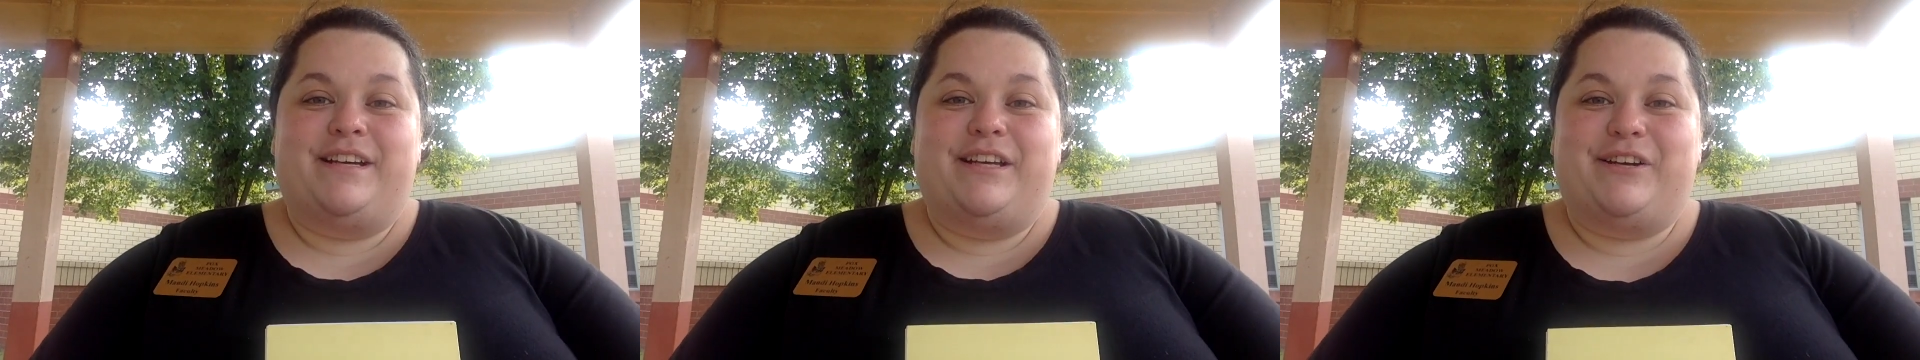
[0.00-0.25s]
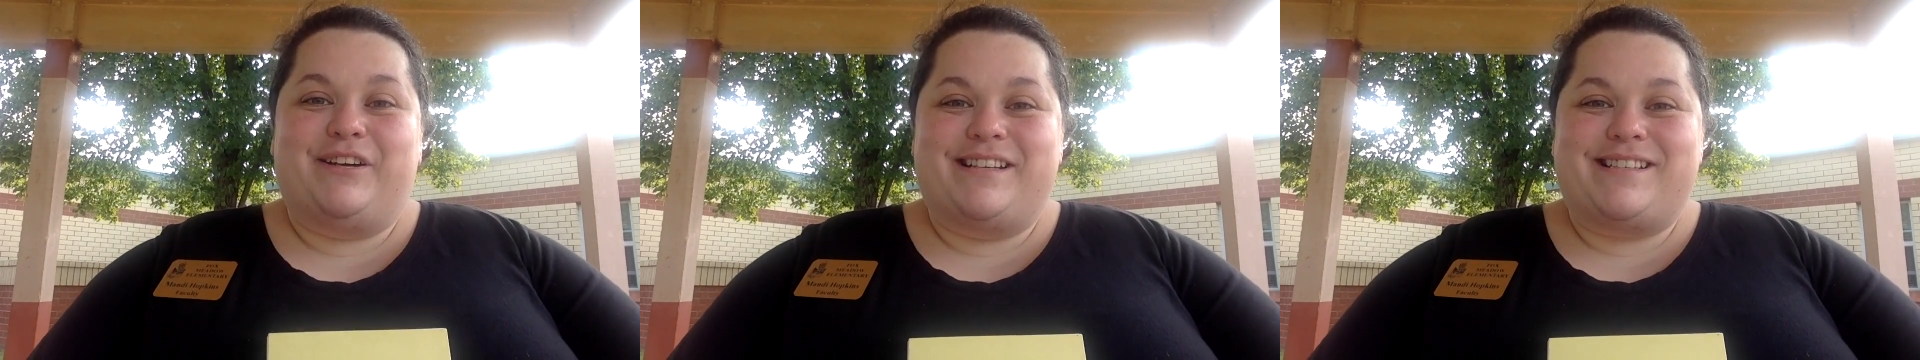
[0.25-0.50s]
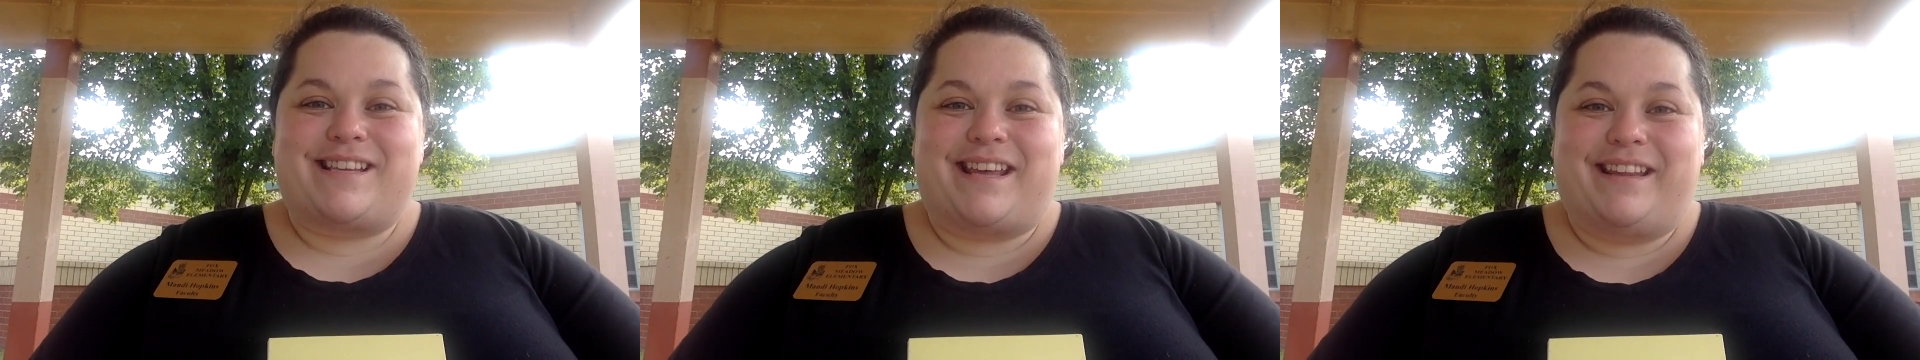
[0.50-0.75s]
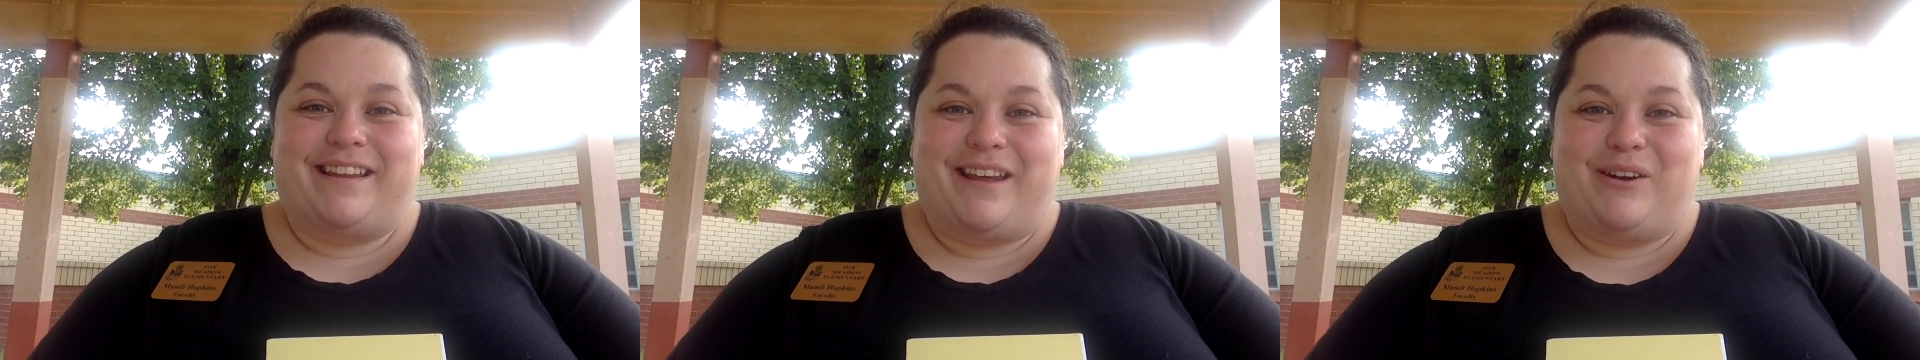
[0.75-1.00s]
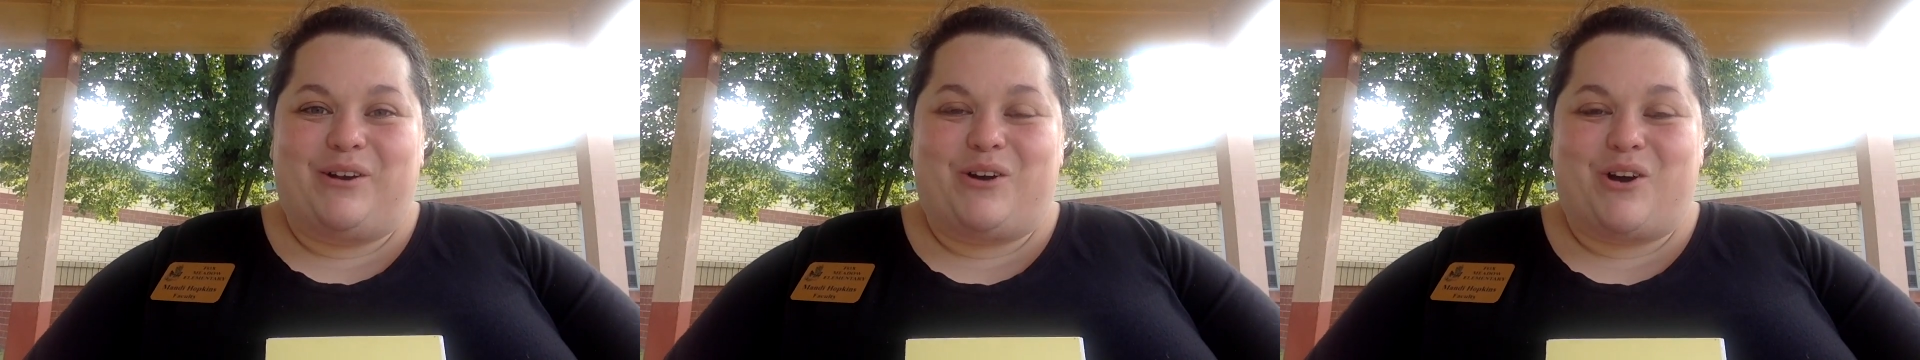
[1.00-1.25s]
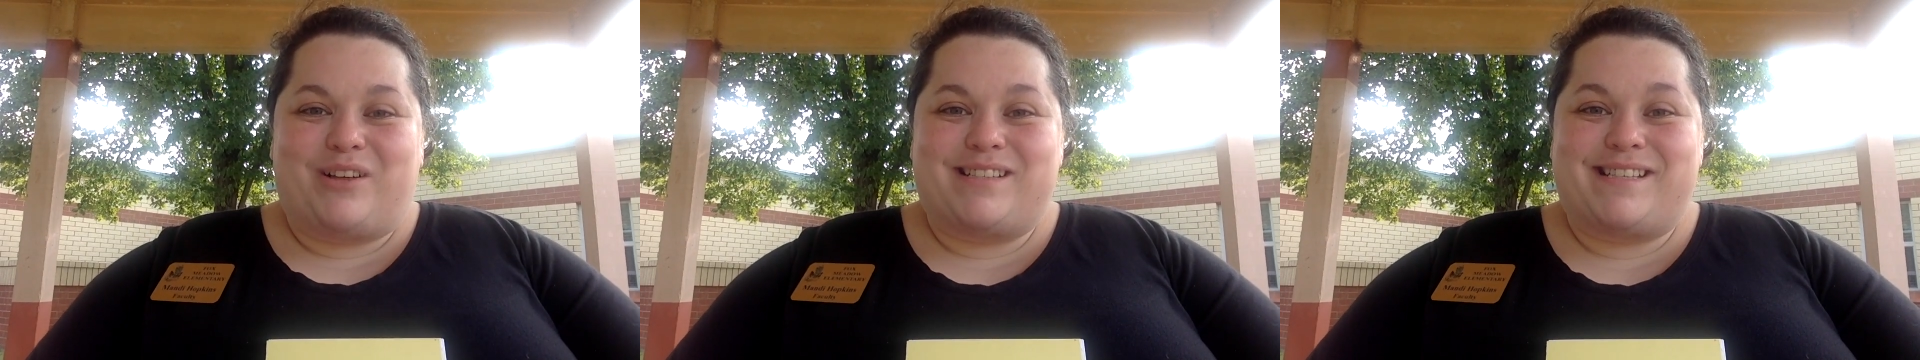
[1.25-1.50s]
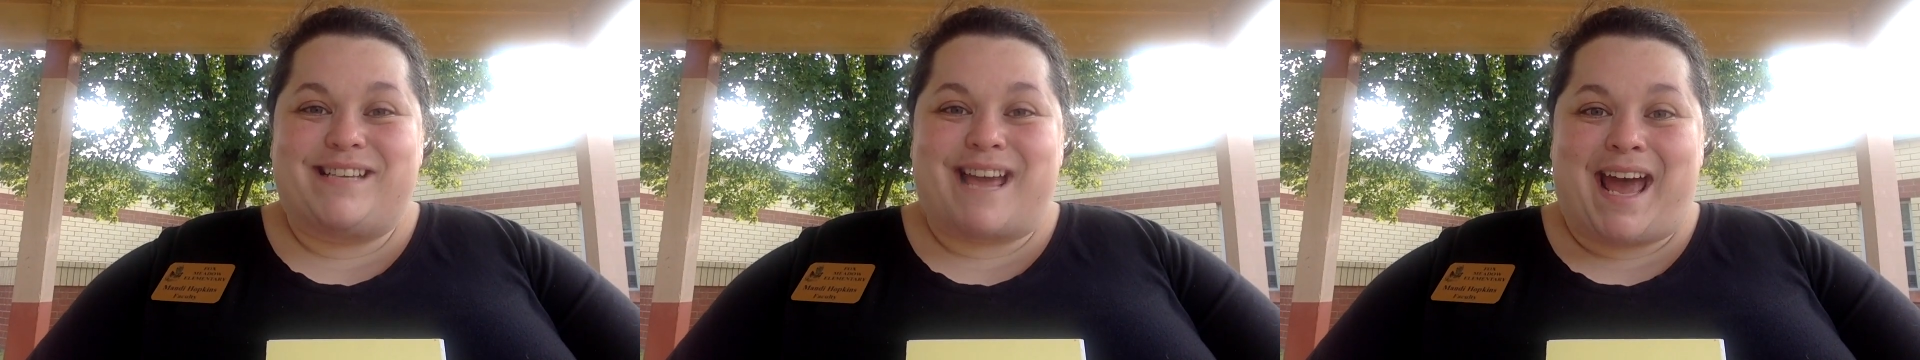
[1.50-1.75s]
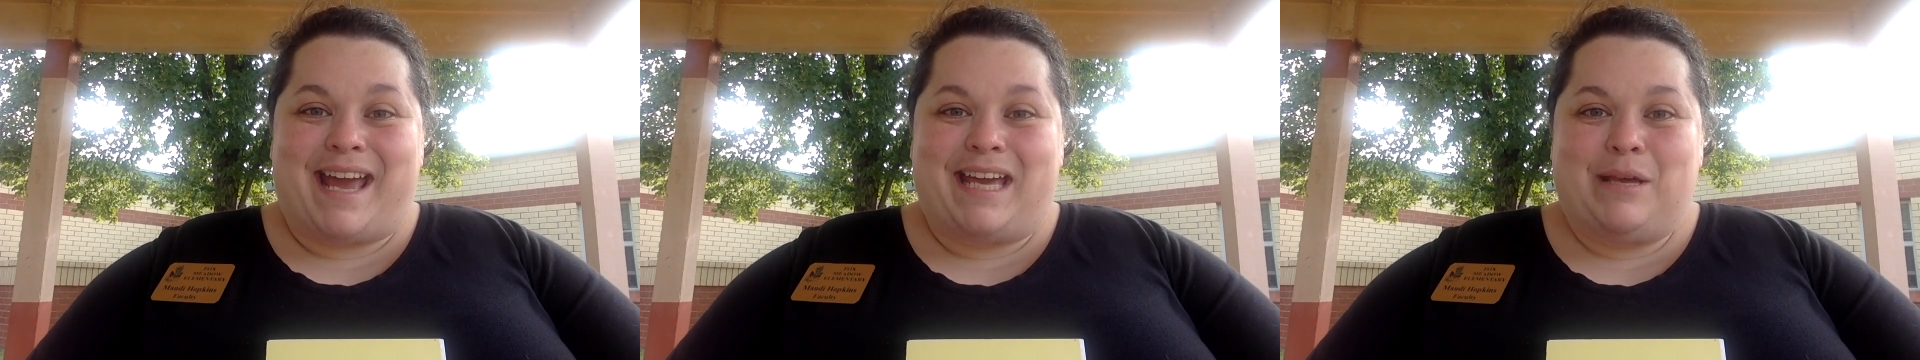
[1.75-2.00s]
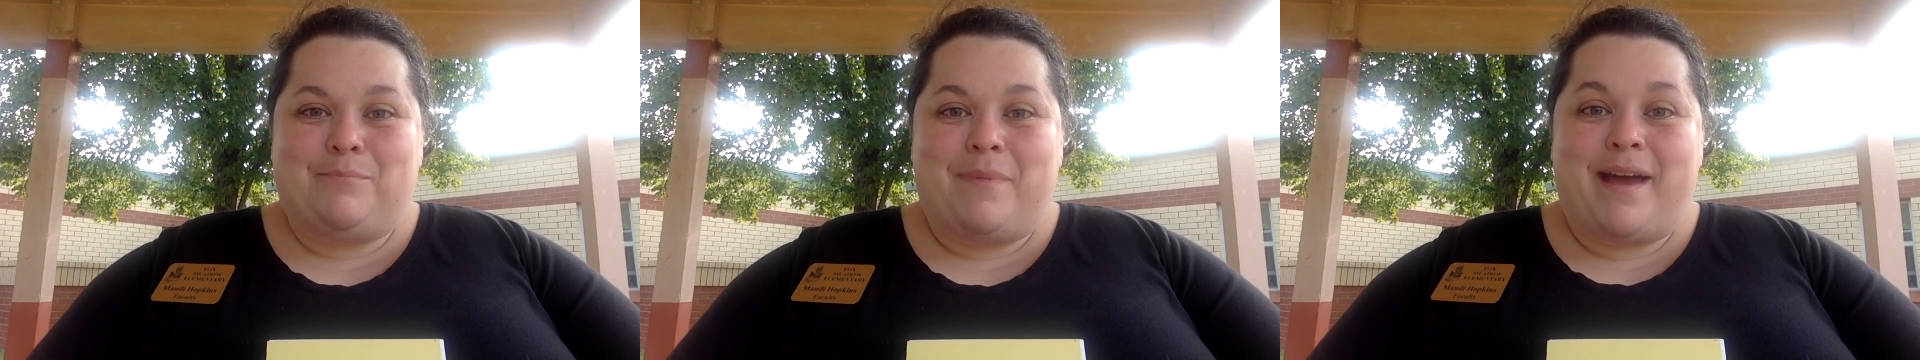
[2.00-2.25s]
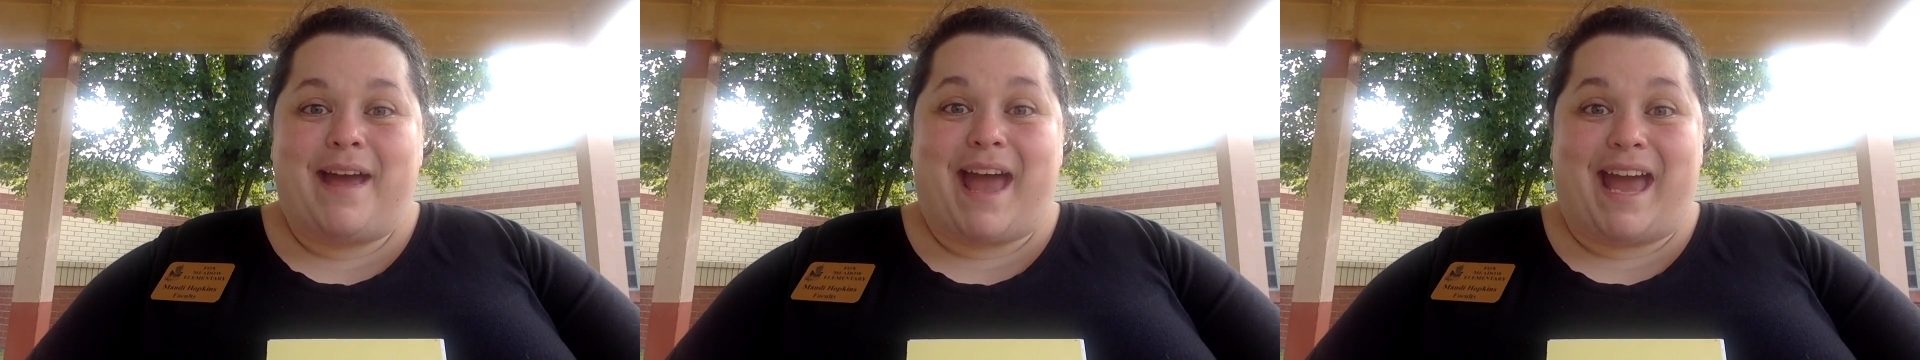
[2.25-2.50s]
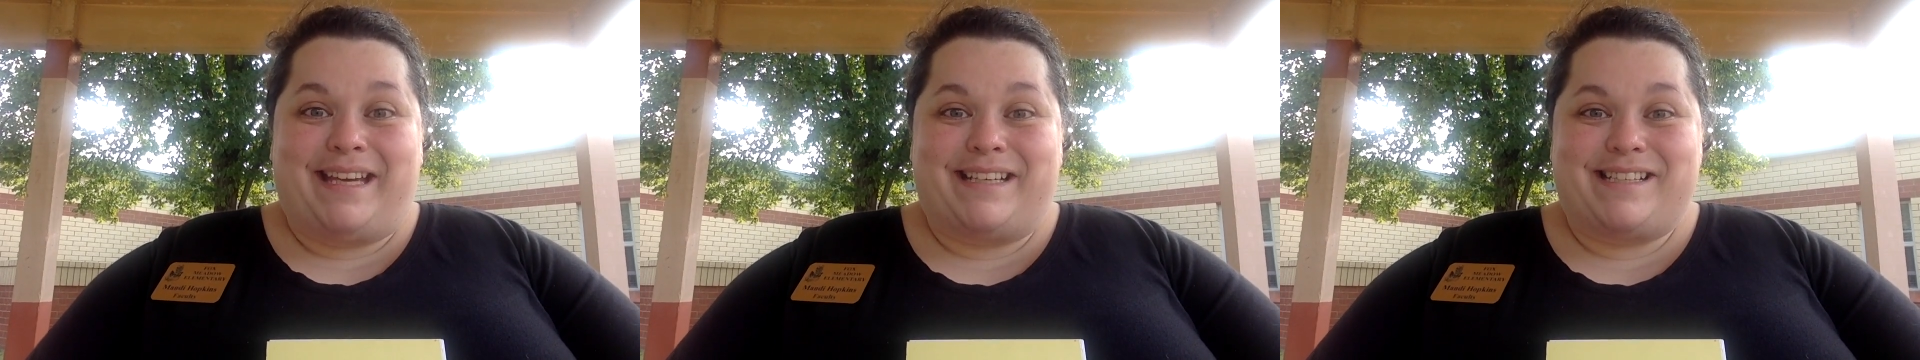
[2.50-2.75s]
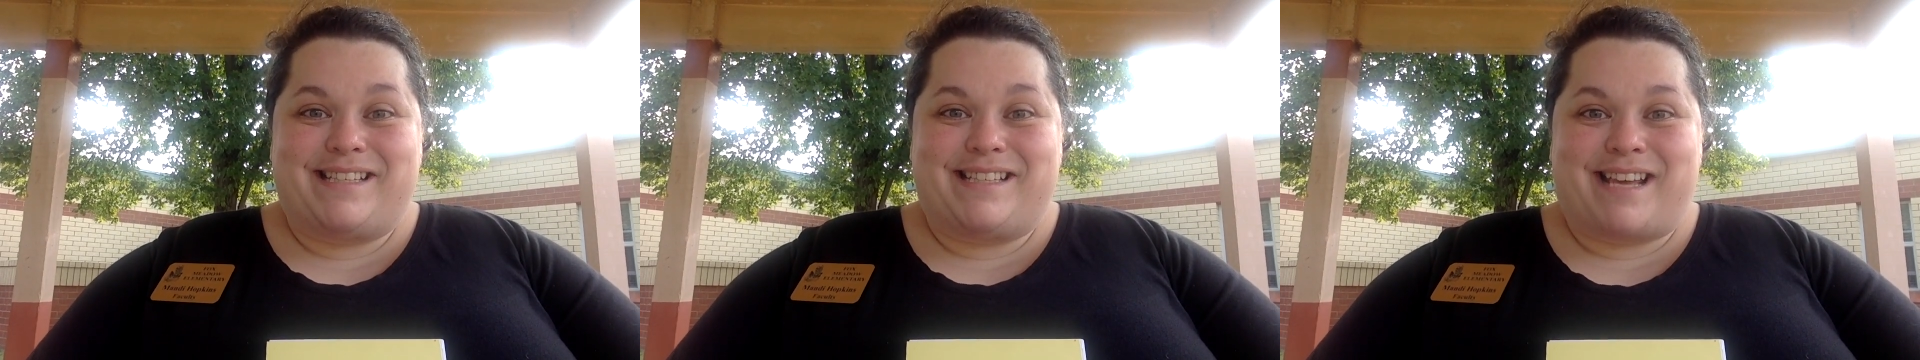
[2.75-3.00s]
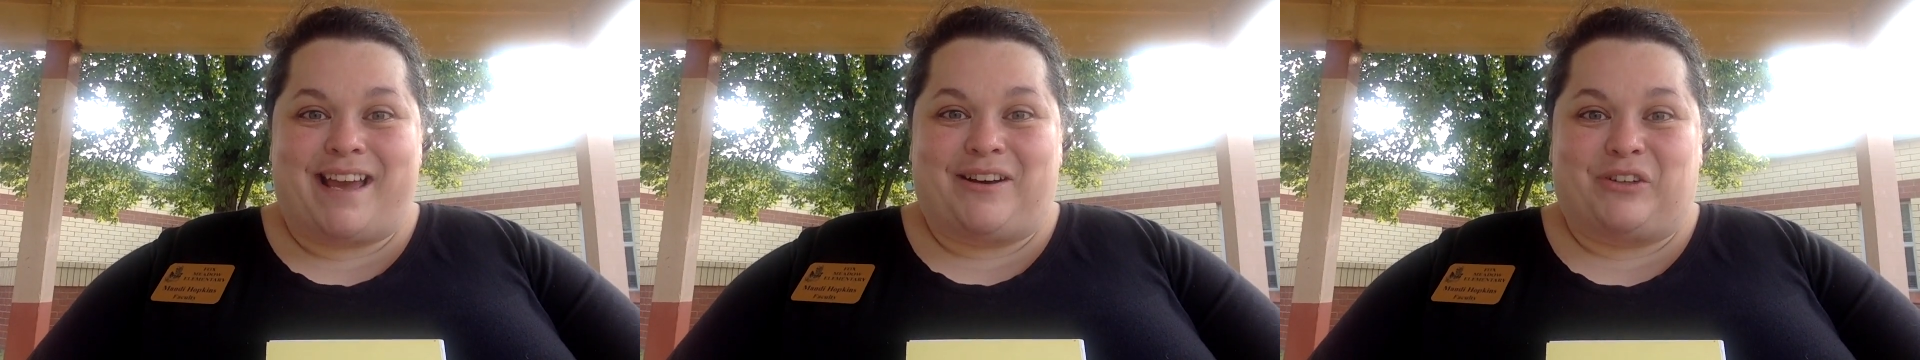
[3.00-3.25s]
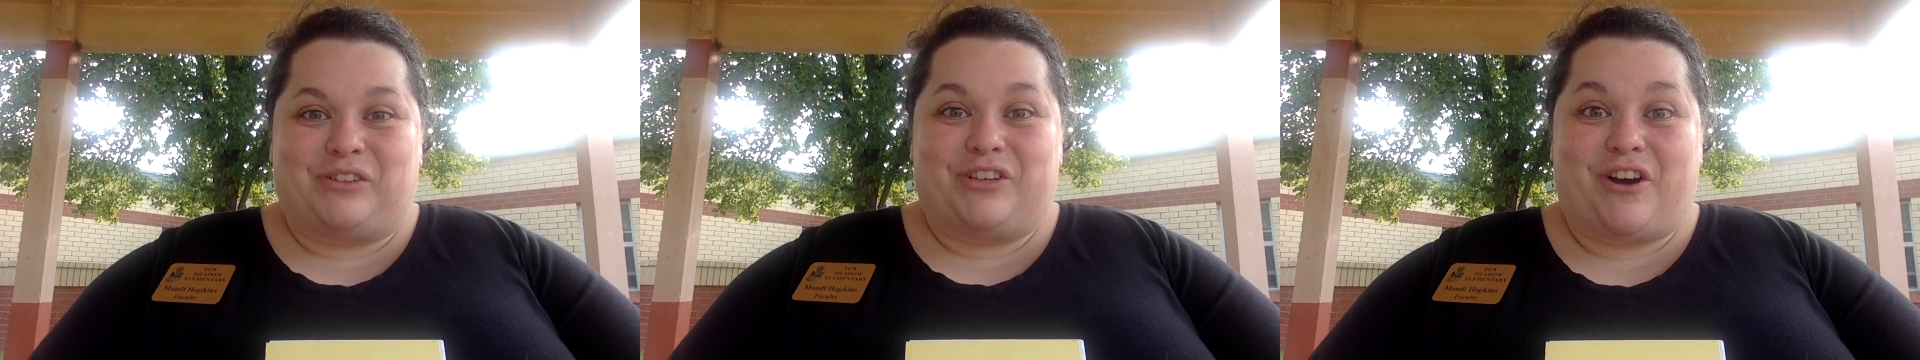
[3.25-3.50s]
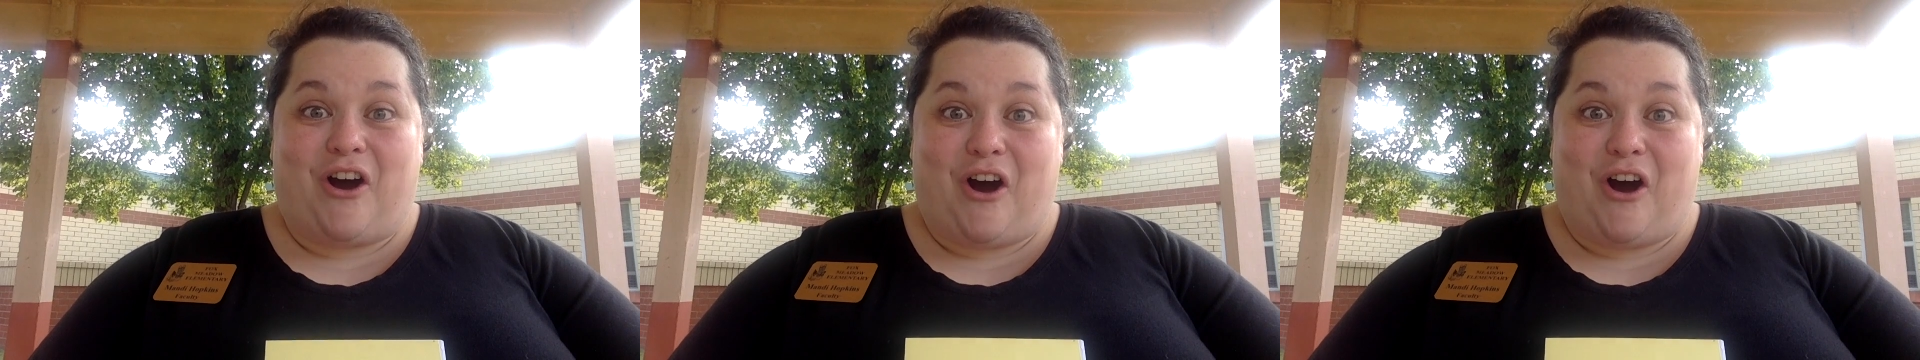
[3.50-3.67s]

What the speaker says: You're going to say the letter card's name and its sound.